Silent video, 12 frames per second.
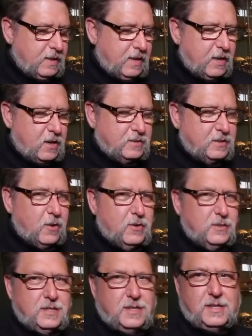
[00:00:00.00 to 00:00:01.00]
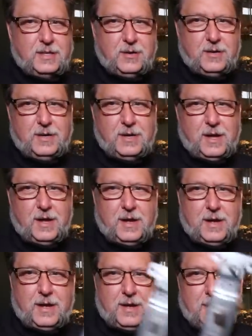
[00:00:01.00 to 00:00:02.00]
He also has included a,
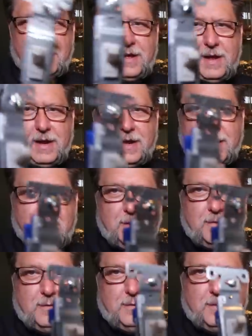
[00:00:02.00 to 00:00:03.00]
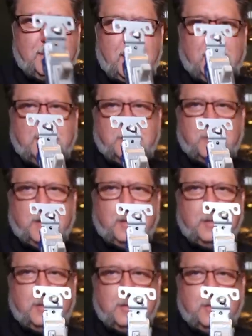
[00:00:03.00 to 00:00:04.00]
a uh, light
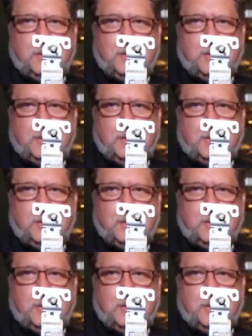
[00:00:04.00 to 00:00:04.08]
switch.